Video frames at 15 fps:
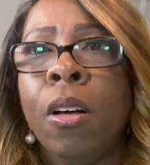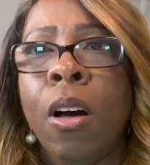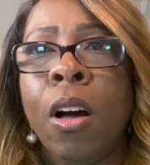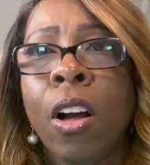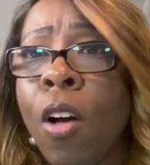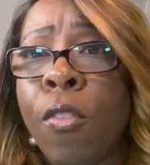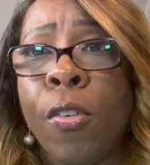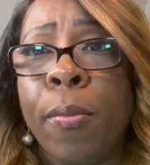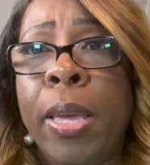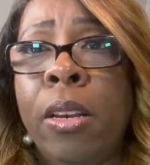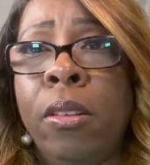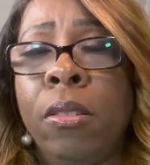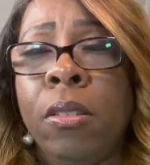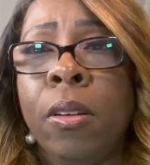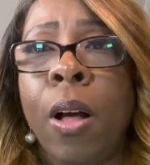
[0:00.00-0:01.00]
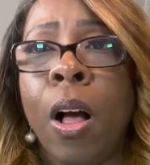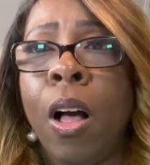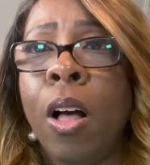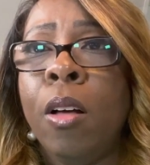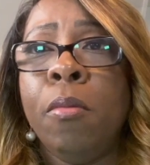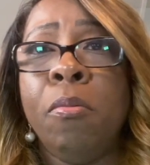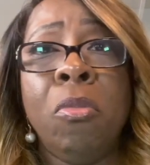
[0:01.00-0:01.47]
a government.
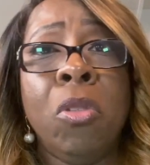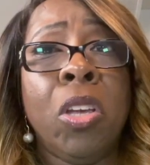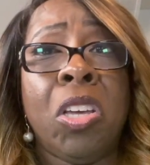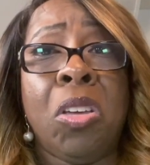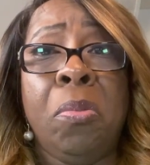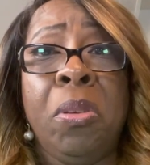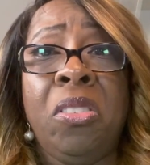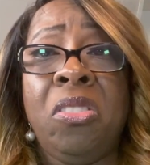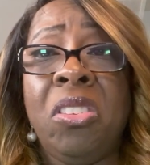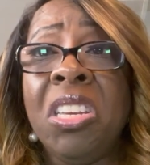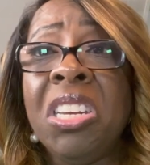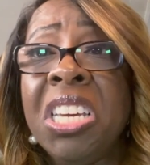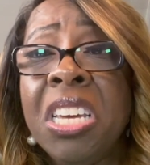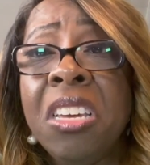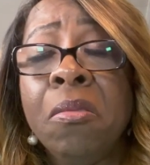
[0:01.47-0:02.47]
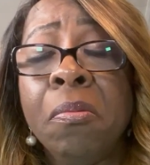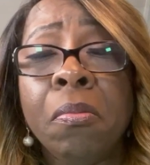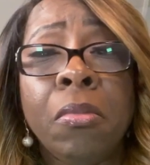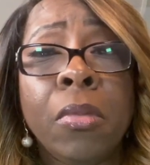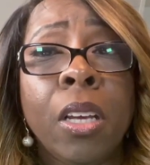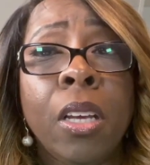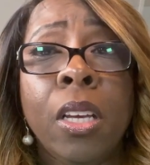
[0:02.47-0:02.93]
It could be city,
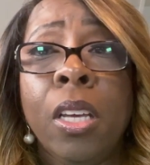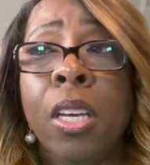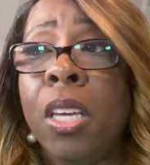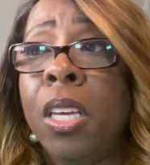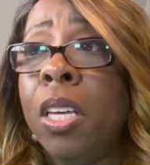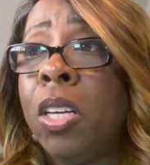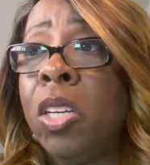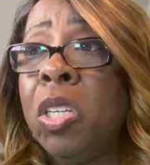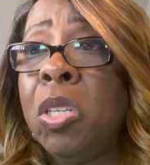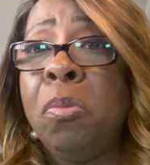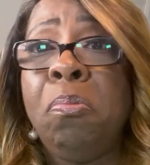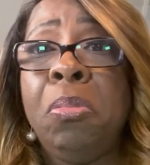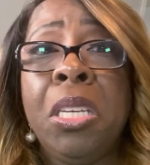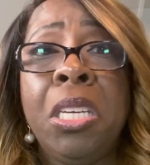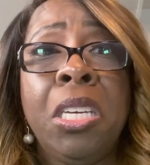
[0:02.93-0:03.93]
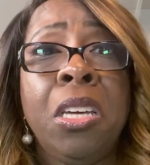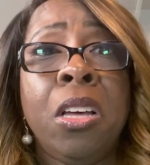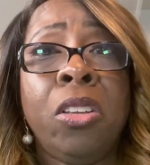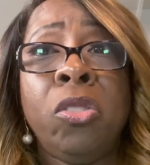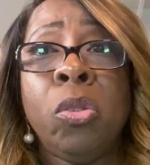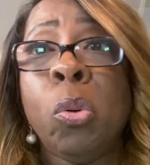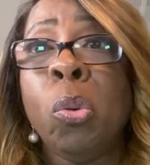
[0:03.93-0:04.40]
it could be
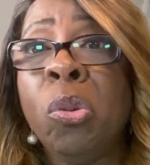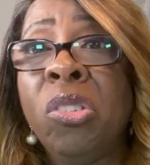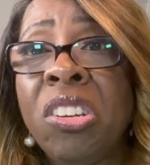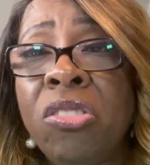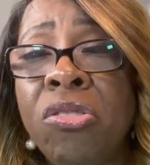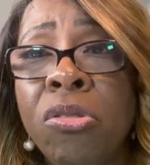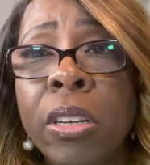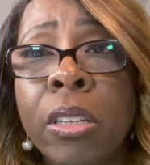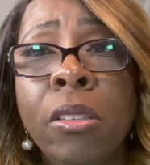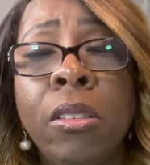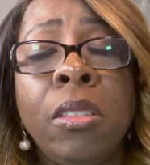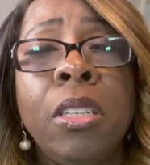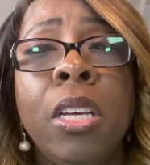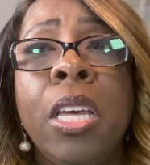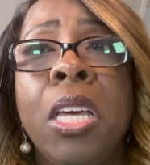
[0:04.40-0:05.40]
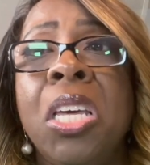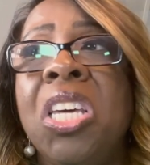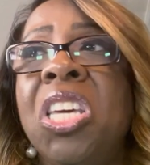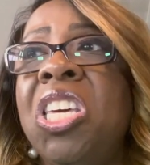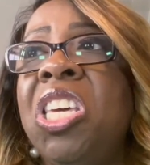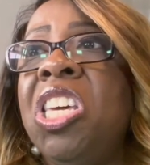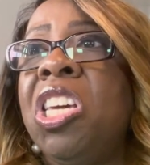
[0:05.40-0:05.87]
a school district,
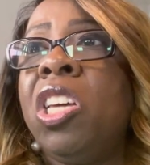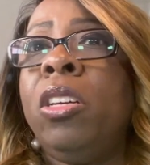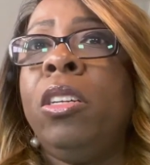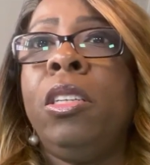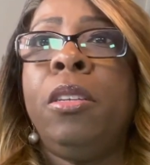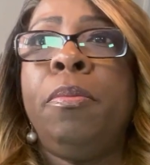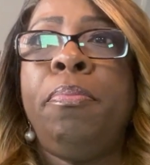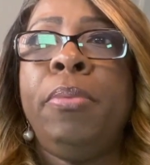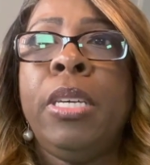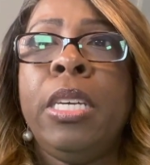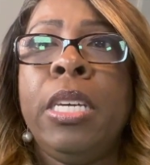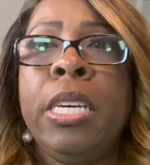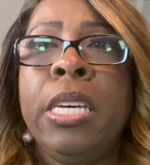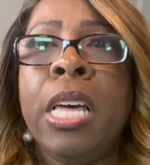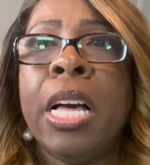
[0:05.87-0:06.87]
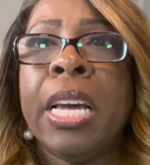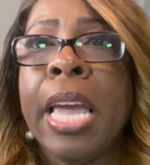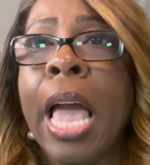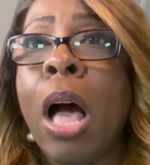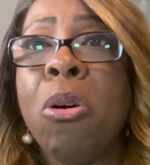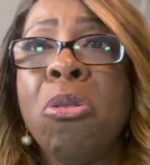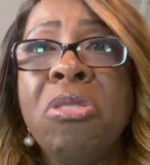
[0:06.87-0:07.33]
it could be a
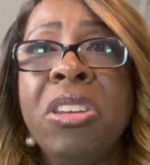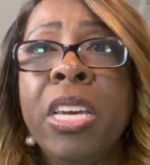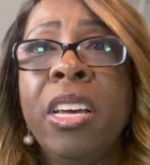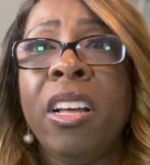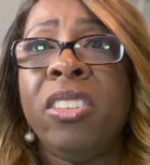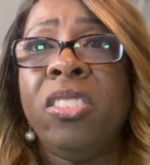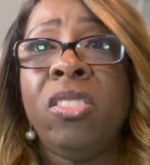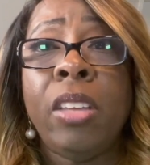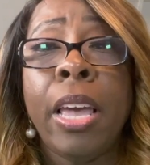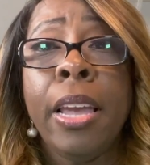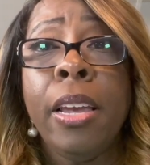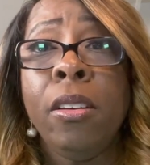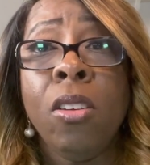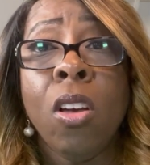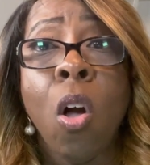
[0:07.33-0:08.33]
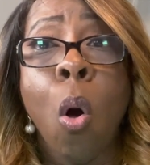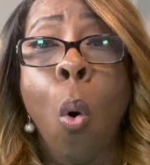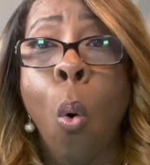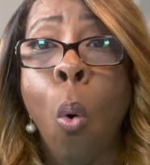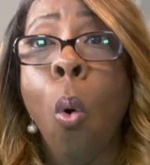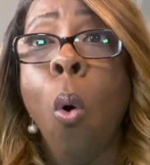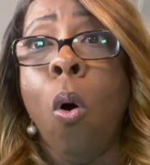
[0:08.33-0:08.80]
county, a state,
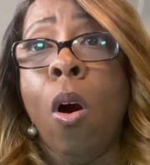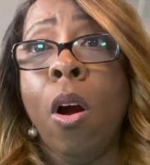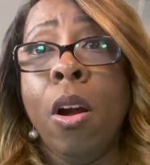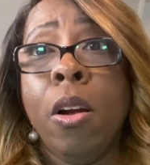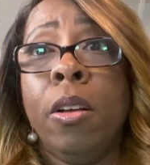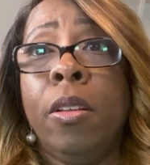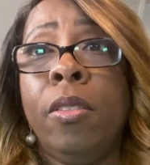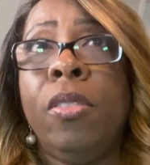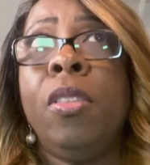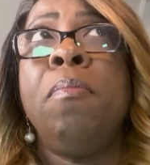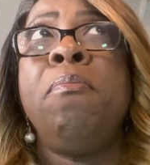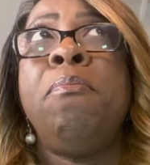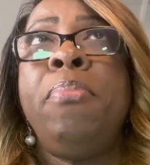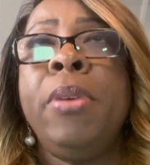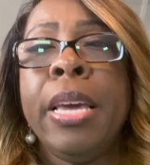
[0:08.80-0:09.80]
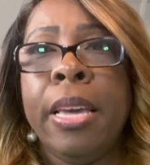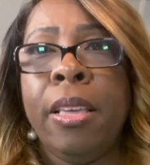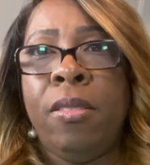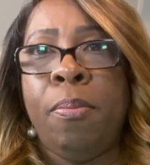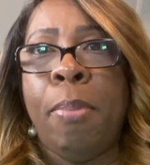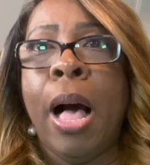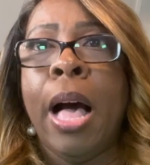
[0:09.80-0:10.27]
or the
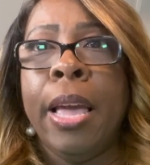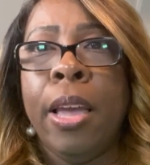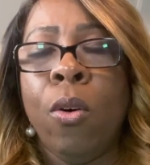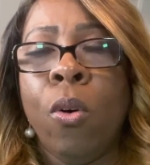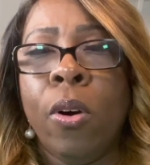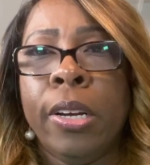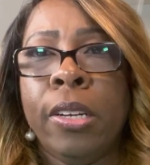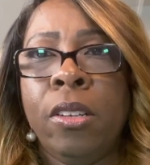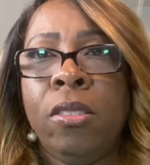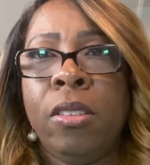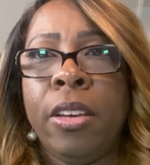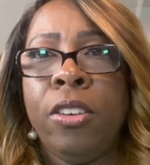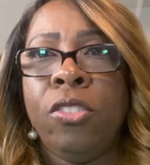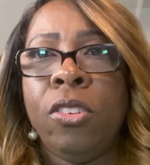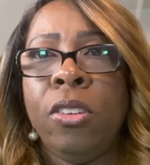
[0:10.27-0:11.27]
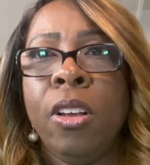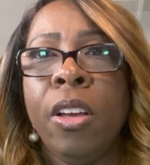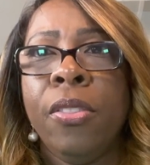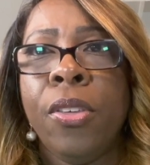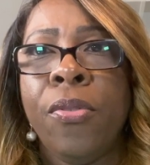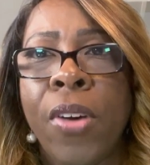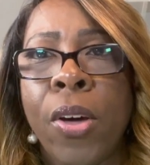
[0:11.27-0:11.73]
biggest buying organization,
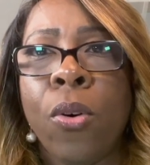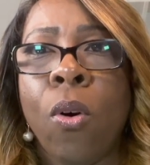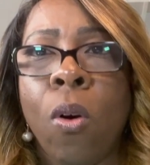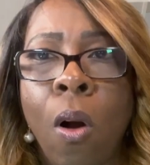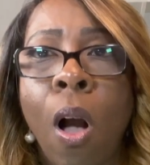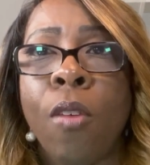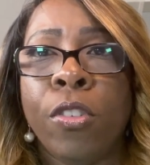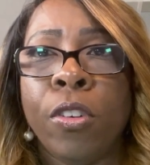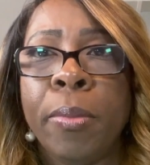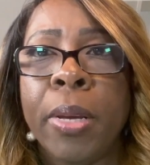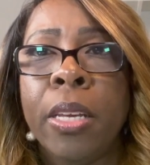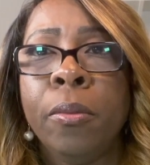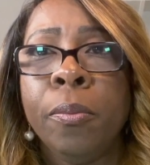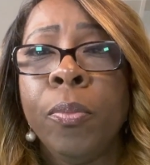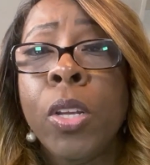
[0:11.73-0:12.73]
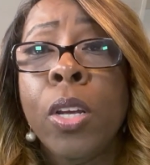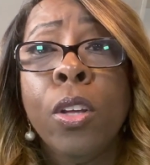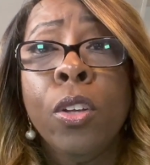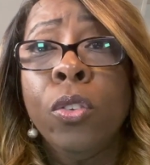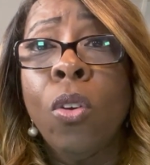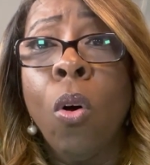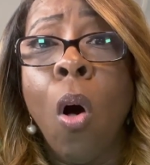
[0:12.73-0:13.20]
the federal government.
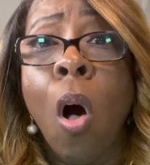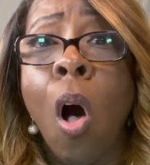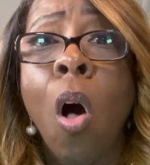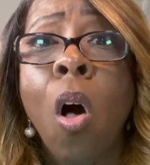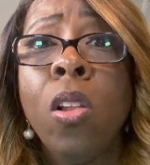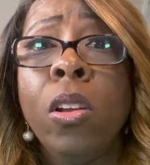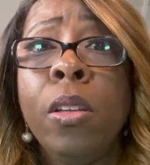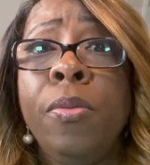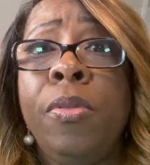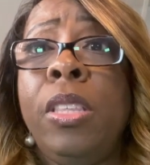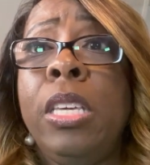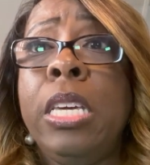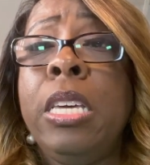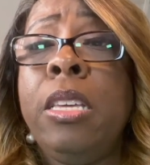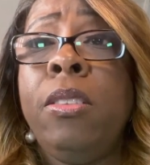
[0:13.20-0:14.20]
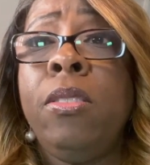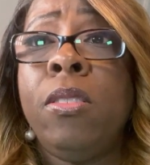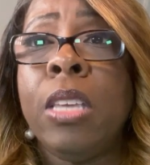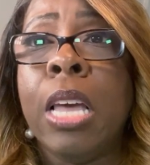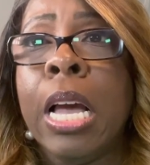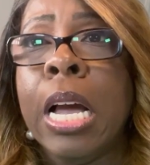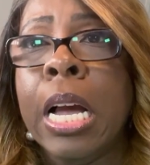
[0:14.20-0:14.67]
So all of these